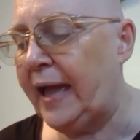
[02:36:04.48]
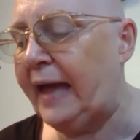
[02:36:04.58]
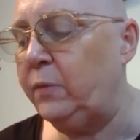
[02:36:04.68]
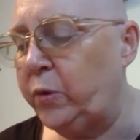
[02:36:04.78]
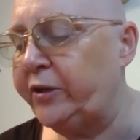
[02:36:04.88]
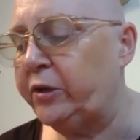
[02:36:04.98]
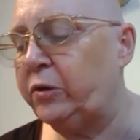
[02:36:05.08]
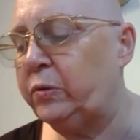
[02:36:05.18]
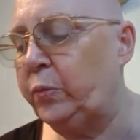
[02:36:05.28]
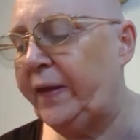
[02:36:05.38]
at
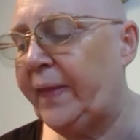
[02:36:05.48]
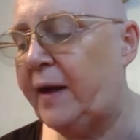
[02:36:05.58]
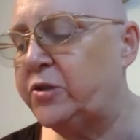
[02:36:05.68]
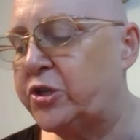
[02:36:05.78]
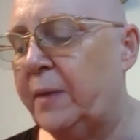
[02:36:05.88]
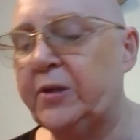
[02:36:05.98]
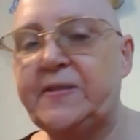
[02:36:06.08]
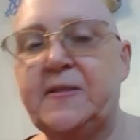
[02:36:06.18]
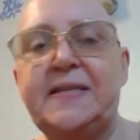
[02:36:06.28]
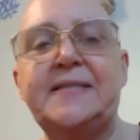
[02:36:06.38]
will without trouble.
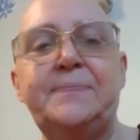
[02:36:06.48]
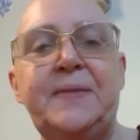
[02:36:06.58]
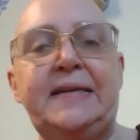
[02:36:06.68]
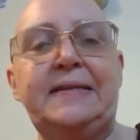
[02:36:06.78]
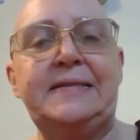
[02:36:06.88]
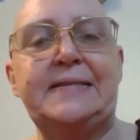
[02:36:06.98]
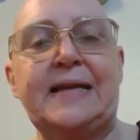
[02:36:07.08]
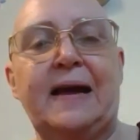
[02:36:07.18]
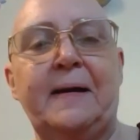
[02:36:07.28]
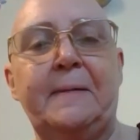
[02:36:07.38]
So this means
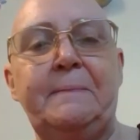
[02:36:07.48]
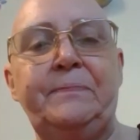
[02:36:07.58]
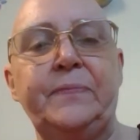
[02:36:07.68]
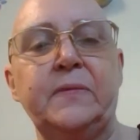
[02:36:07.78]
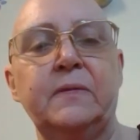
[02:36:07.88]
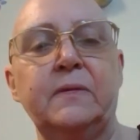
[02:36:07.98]
um,